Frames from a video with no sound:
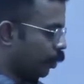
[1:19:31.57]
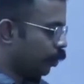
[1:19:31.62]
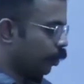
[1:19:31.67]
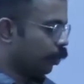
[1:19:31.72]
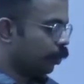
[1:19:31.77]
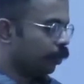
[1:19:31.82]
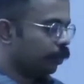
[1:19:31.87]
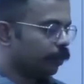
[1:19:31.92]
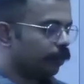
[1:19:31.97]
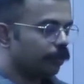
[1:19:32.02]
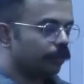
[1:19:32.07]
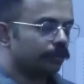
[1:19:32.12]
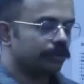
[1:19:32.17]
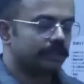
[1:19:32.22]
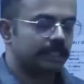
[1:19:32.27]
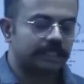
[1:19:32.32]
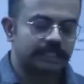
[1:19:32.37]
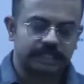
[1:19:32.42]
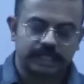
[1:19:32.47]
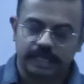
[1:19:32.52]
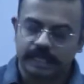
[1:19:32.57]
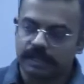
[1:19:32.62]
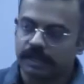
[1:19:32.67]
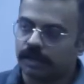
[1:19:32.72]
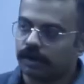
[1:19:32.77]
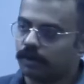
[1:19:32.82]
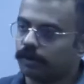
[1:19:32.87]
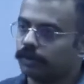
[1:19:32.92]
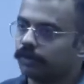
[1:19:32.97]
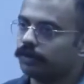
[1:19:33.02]
how
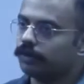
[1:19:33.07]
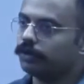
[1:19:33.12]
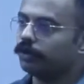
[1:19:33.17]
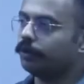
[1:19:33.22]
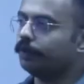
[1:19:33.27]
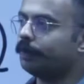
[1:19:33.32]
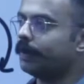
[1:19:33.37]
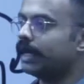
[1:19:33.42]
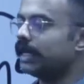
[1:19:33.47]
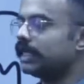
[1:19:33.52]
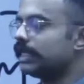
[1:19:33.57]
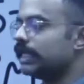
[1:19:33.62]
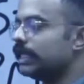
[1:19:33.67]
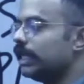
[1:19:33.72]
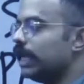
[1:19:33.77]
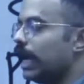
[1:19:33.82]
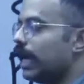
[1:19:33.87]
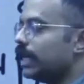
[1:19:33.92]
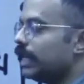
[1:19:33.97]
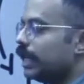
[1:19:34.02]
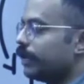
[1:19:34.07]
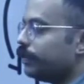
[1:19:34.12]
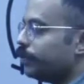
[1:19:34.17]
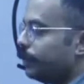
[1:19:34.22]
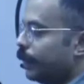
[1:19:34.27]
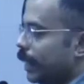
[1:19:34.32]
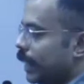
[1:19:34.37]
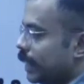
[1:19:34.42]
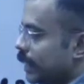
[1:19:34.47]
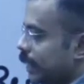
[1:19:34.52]
UPSC and
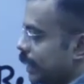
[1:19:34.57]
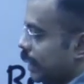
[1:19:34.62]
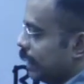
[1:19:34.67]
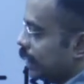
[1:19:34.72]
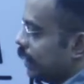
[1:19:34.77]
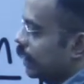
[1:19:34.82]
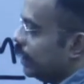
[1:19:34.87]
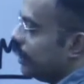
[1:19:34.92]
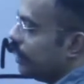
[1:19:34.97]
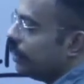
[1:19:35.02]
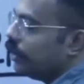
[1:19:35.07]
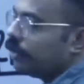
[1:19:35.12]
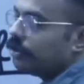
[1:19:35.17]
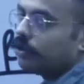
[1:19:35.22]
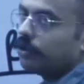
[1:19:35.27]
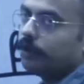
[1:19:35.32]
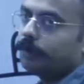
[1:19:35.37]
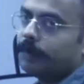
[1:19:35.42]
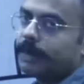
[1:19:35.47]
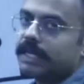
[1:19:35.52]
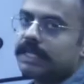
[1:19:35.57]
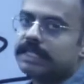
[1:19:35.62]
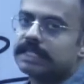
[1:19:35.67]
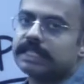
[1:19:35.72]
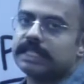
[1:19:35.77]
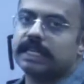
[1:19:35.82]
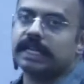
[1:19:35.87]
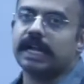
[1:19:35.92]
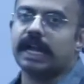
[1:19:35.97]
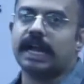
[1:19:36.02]
SPSC,
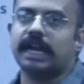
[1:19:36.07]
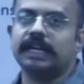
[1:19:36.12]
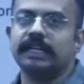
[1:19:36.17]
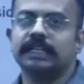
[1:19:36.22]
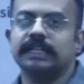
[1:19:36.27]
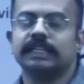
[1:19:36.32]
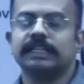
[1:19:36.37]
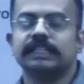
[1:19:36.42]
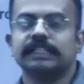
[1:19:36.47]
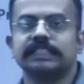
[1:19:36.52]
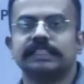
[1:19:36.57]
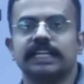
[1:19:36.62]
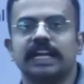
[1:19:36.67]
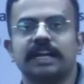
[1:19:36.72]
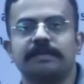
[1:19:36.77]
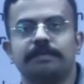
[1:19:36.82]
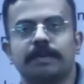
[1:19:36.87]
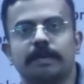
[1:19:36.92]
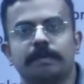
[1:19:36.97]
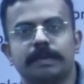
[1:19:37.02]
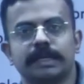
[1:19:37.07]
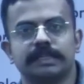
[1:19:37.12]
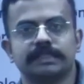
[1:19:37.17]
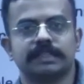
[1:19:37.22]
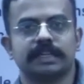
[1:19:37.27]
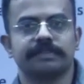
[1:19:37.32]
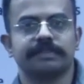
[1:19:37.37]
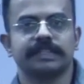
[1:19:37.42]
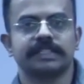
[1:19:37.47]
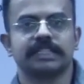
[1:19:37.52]
UPSC and State Public
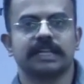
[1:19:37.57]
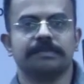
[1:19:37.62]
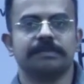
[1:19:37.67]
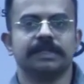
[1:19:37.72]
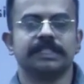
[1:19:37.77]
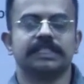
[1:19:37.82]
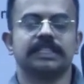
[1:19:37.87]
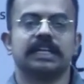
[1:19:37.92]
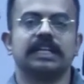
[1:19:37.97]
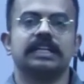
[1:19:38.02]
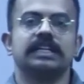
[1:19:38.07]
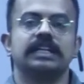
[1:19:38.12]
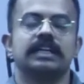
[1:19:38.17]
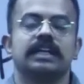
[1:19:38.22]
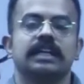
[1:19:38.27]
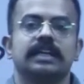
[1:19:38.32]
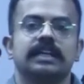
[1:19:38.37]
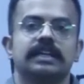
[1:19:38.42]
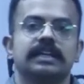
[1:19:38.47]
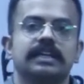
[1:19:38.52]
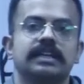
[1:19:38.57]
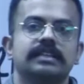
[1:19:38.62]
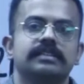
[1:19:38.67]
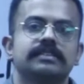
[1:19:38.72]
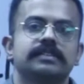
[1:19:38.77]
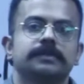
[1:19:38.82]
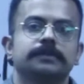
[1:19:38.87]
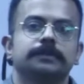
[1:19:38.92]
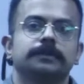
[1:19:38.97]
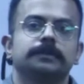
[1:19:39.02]
Service Commission
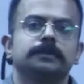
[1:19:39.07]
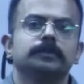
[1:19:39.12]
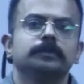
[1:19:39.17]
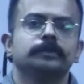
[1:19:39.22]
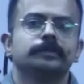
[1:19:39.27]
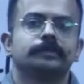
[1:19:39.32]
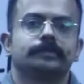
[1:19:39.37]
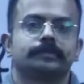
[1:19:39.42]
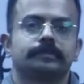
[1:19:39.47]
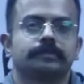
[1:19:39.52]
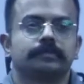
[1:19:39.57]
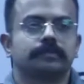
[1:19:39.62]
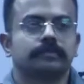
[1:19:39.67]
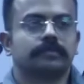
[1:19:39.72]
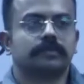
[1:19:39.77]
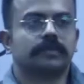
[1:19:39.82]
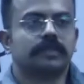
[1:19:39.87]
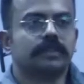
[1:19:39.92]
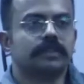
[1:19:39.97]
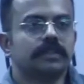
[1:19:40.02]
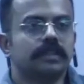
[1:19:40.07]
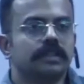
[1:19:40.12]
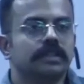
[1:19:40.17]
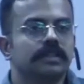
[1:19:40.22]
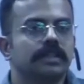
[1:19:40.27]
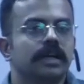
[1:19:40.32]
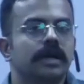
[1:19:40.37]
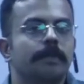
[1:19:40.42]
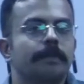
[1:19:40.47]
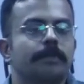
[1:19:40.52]
is
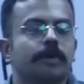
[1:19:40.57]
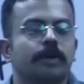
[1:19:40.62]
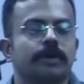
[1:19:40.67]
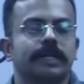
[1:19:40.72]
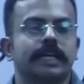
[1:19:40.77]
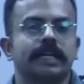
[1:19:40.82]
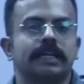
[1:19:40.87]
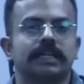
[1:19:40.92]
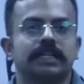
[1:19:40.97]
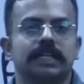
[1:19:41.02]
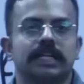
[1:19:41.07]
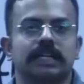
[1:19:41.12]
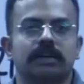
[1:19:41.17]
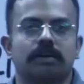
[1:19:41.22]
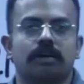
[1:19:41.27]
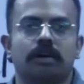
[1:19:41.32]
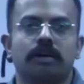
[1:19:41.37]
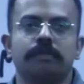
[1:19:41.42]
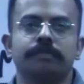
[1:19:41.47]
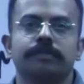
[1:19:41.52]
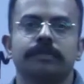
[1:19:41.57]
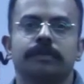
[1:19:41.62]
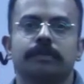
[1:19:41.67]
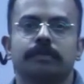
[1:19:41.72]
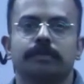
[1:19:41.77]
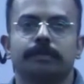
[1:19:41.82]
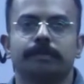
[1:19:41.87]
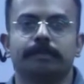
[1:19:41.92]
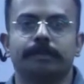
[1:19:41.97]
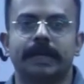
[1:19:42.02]
the protector of
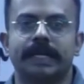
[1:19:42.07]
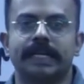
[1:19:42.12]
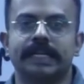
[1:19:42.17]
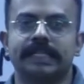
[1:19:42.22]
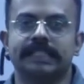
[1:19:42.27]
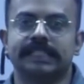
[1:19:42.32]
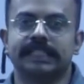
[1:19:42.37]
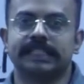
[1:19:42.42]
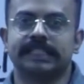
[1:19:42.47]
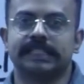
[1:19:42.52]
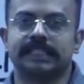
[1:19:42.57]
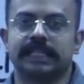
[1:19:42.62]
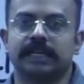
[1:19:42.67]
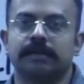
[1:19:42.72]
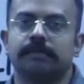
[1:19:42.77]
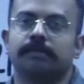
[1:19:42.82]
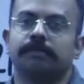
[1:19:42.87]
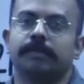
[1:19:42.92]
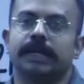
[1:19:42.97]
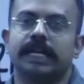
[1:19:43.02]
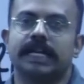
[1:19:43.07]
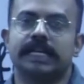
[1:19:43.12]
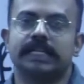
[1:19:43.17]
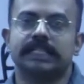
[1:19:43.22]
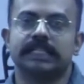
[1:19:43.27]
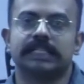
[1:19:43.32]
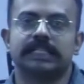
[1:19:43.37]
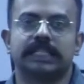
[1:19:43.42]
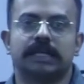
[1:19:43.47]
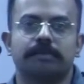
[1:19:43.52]
merit
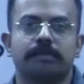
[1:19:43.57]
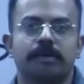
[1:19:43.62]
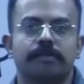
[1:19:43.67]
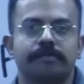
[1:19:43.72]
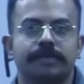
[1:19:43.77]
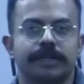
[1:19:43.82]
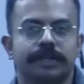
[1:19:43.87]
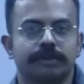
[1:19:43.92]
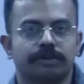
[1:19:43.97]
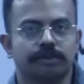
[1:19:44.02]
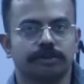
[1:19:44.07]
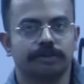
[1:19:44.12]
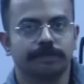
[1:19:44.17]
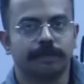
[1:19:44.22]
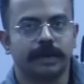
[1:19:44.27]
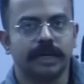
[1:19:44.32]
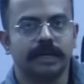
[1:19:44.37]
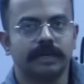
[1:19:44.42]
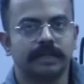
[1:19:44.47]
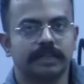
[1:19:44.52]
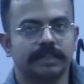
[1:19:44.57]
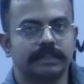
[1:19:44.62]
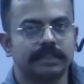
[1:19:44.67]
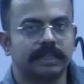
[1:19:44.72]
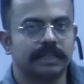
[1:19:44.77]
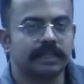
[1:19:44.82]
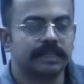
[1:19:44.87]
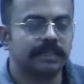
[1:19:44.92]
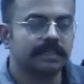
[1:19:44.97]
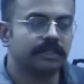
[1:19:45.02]
system of recruitment in
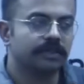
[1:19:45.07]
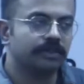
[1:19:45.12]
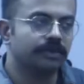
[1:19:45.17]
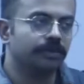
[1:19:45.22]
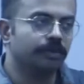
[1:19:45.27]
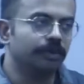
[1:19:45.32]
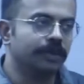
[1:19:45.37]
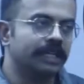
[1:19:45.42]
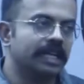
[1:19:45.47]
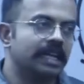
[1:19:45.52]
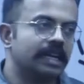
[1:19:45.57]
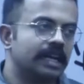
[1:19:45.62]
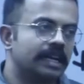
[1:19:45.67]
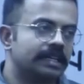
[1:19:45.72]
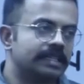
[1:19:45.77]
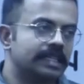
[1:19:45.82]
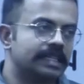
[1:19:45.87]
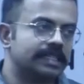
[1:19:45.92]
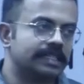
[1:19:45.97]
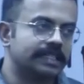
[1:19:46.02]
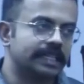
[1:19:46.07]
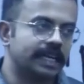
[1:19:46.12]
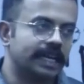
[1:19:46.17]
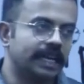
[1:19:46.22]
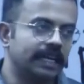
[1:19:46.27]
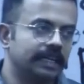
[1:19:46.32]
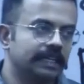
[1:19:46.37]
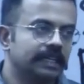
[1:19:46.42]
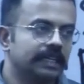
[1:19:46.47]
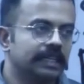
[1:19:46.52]
the union and the
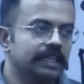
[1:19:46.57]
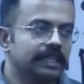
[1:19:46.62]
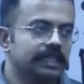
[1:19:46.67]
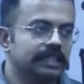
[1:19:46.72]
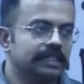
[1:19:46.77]
state.